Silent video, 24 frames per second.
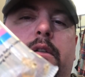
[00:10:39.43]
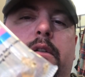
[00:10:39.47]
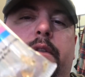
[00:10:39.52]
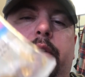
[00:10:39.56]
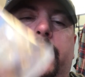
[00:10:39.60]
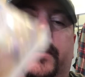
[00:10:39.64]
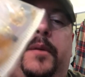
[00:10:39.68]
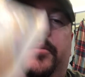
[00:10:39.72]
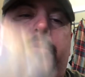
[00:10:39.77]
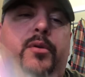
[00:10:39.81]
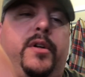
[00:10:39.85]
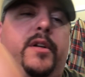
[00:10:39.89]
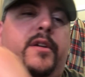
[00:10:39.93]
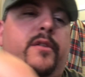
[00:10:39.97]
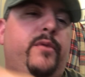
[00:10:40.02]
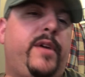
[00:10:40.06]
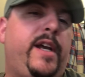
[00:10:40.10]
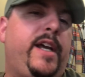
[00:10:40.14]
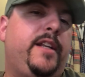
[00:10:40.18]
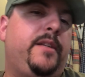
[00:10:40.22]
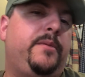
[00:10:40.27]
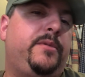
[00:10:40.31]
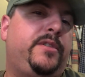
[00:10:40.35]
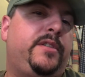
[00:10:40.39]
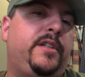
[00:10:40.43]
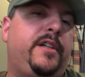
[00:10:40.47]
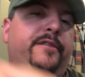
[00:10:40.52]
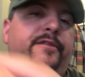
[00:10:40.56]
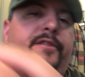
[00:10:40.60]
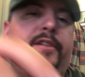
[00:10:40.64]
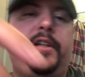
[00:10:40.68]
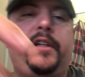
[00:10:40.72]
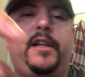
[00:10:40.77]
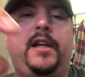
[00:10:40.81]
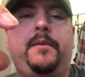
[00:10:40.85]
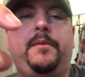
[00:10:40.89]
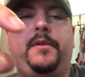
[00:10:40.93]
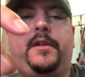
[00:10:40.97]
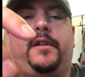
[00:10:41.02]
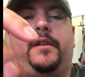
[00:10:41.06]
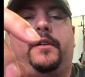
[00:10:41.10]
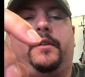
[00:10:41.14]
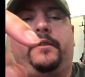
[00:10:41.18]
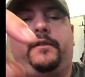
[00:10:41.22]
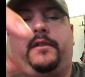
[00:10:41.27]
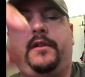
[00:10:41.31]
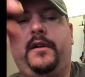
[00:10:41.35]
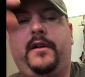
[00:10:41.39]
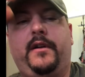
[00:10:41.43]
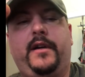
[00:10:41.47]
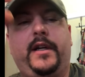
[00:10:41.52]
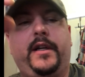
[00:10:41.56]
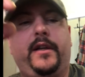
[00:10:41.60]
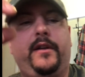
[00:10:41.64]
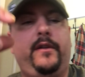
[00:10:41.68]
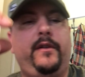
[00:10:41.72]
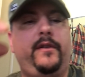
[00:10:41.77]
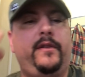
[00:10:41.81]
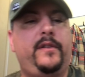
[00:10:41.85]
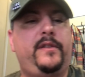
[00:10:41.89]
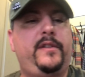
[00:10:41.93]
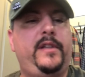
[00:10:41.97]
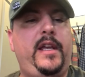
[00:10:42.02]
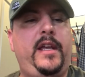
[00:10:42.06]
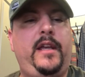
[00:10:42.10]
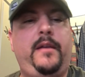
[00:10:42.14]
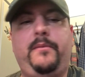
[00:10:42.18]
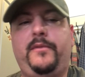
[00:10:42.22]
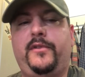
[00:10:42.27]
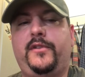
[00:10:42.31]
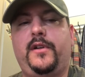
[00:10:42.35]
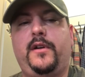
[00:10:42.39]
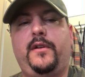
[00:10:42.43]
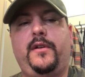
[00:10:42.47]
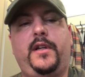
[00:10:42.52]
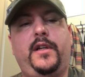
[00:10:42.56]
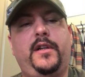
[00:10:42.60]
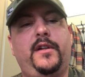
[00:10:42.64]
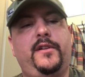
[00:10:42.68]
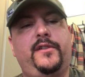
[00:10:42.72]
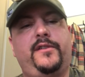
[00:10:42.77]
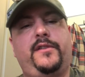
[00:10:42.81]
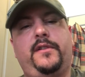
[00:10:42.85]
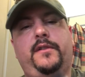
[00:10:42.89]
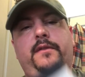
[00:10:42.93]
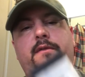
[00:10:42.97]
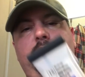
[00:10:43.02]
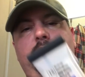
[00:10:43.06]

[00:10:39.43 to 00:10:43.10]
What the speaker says: They're putting random stuff in, I'm gonna, I can do the same. So here's